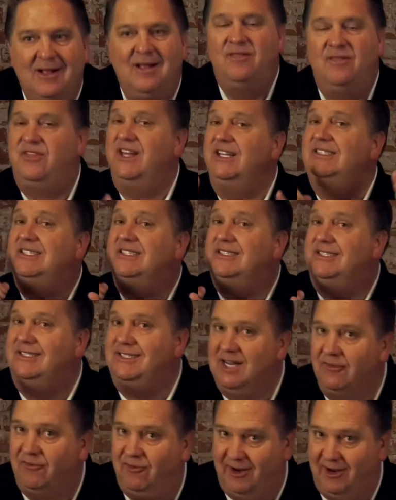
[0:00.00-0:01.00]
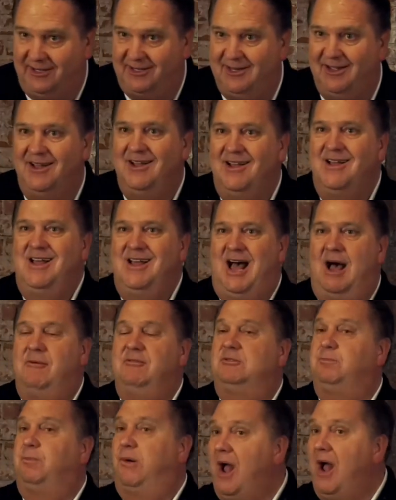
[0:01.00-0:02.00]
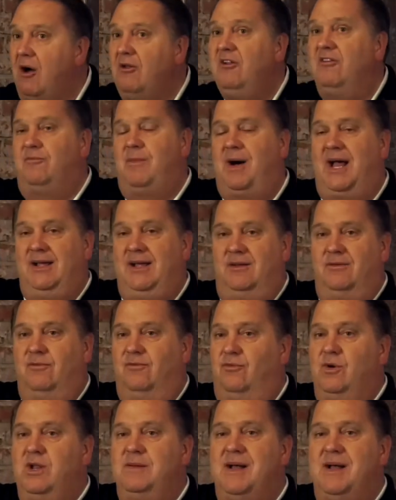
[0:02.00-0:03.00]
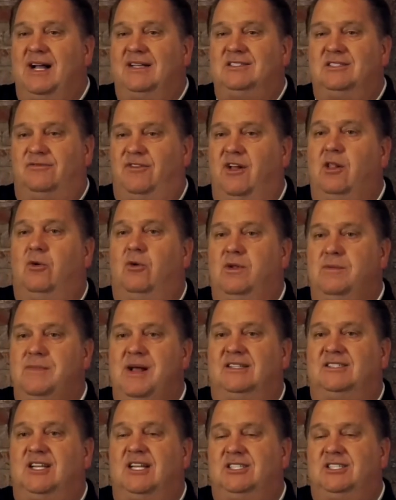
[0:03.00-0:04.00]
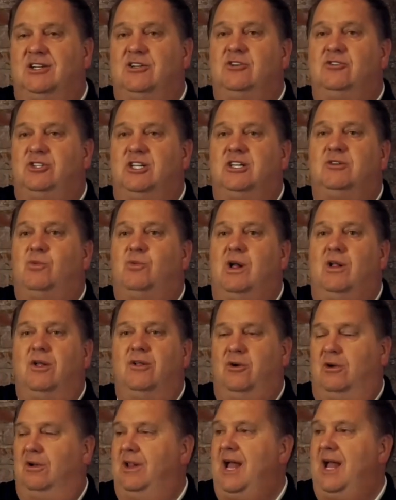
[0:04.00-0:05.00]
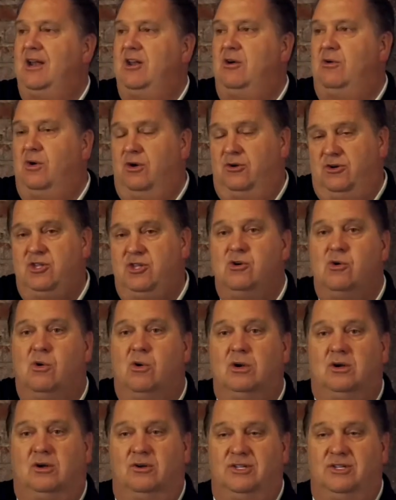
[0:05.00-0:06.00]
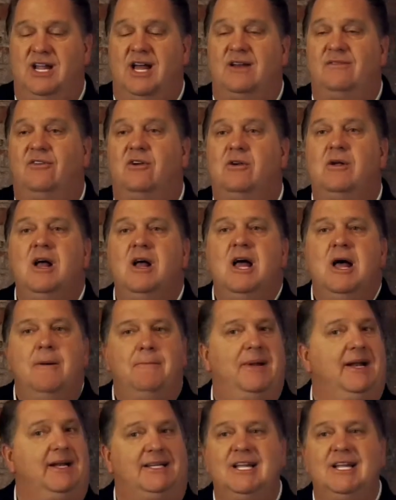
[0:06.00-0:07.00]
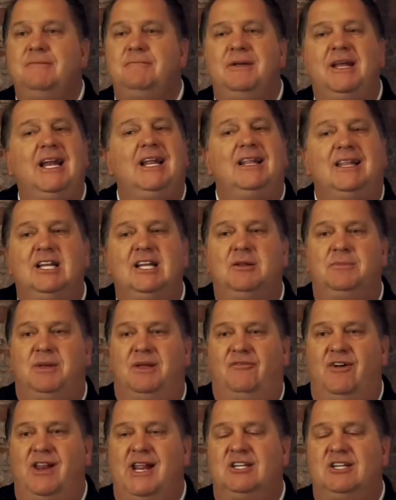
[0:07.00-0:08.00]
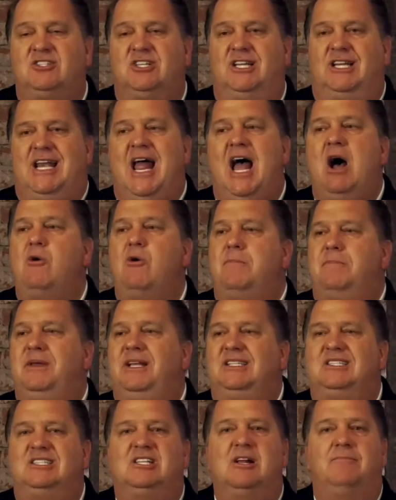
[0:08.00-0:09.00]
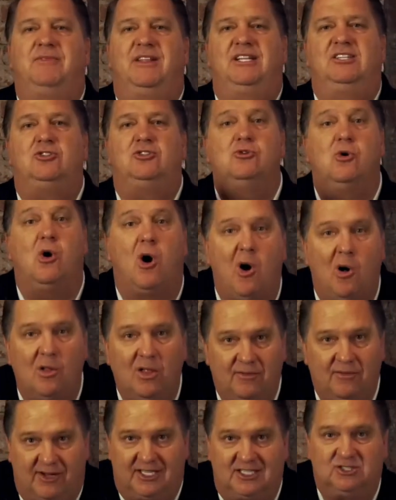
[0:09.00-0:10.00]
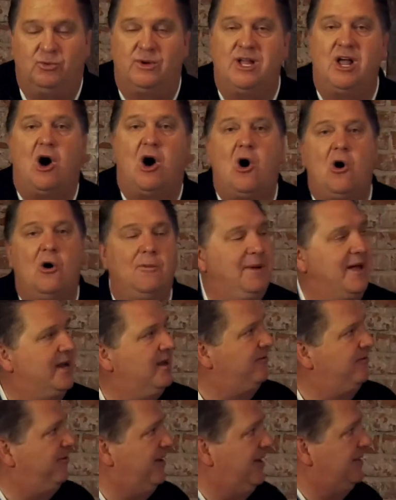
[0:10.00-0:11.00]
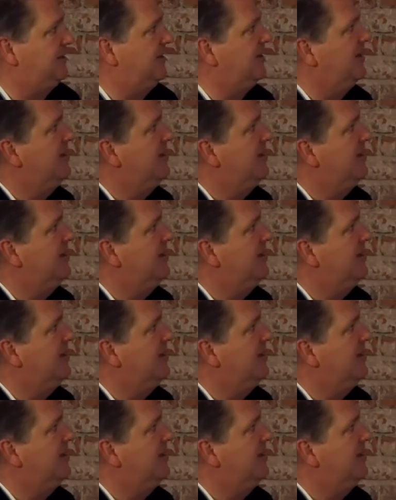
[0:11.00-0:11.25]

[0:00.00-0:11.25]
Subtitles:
This is different. I was proud of my fellow RE/MAX agent who did well in Orlando or New York or Denver, but it didn't mean anything to me financially. Now it means something to all of us. We all benefit.